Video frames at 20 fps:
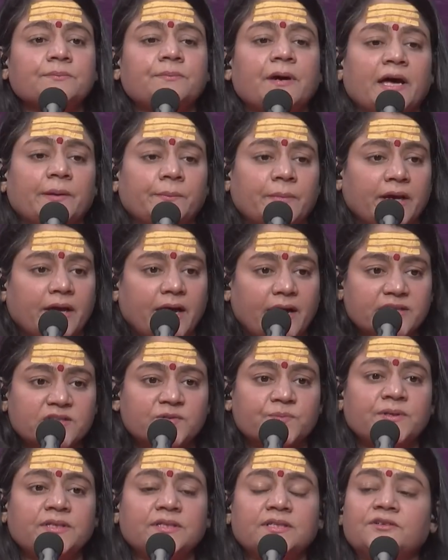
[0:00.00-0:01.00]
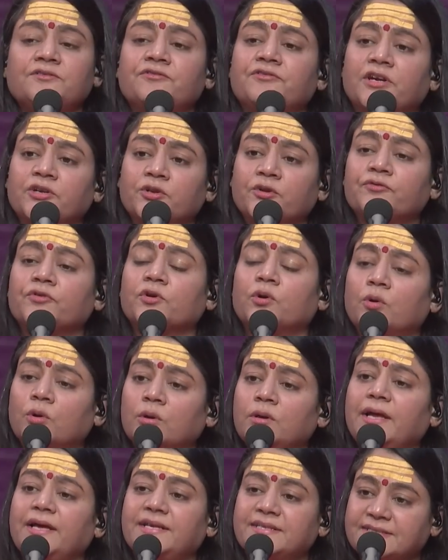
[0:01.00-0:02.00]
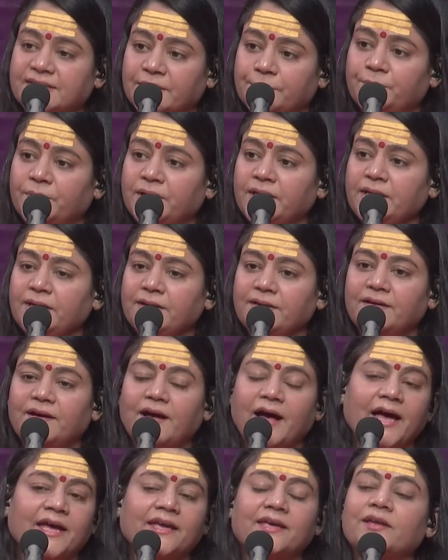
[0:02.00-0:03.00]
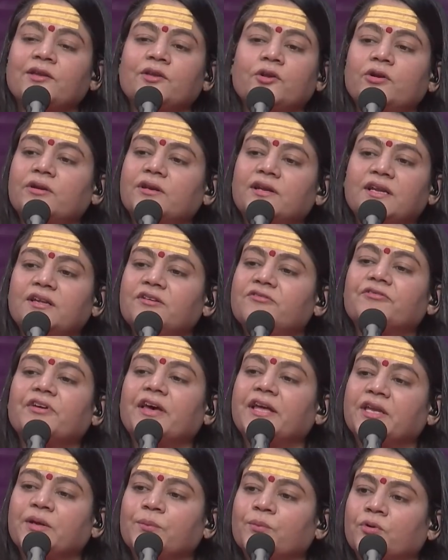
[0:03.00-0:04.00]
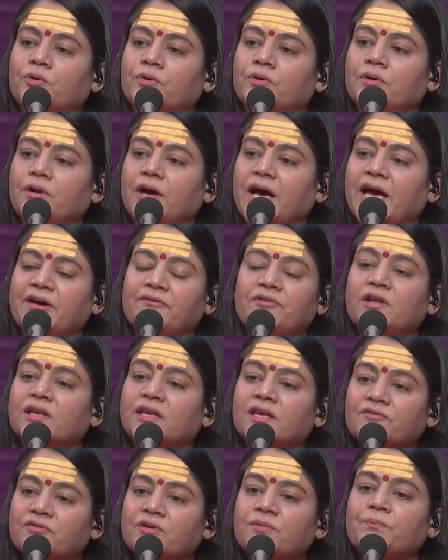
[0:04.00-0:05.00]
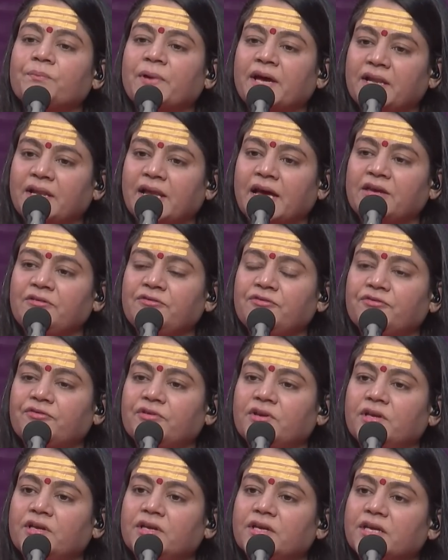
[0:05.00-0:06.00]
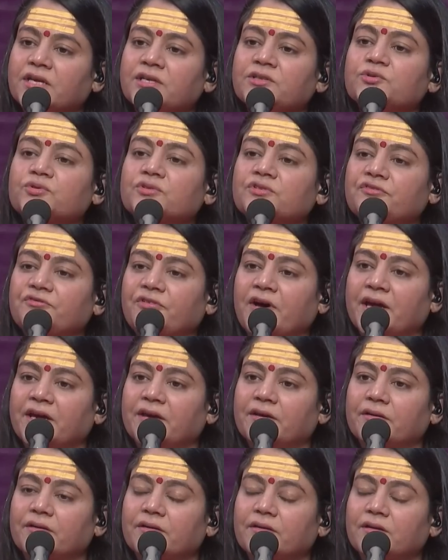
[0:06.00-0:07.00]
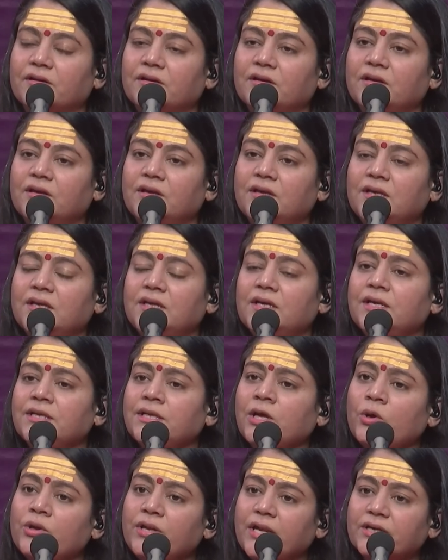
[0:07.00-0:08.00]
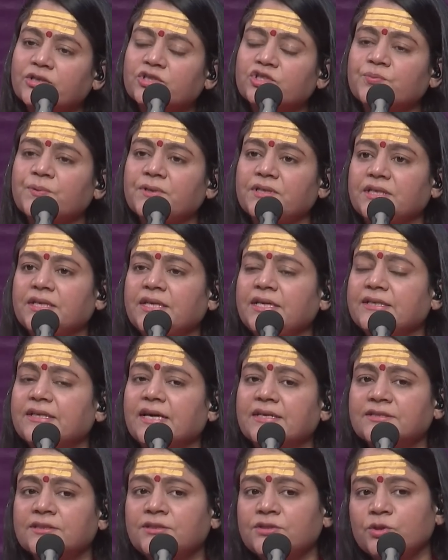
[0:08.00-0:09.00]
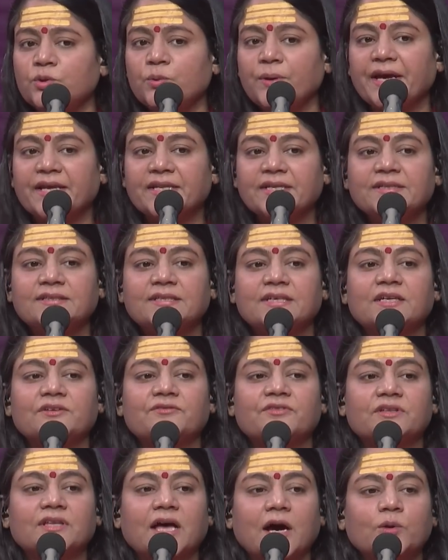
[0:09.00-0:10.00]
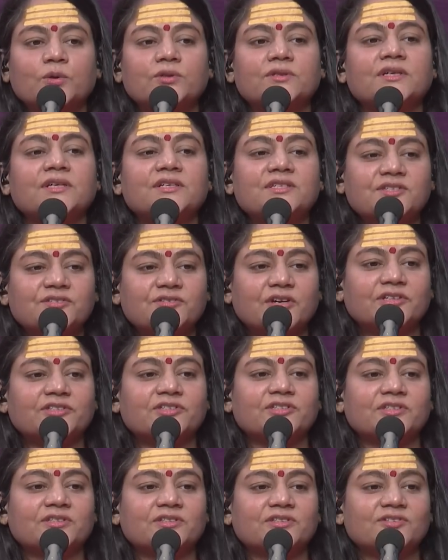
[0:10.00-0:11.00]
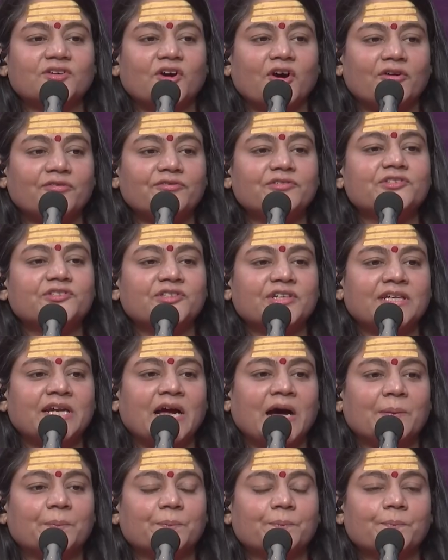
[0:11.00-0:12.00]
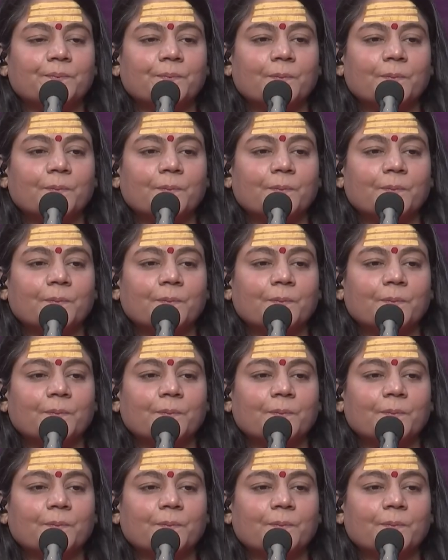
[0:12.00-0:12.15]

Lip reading: by my husband in front of the whole assembly, I cannot live anymore. I will give up my life into the fire. Now Lakshman, he doesn't do anything without the instructions of Shri Ram.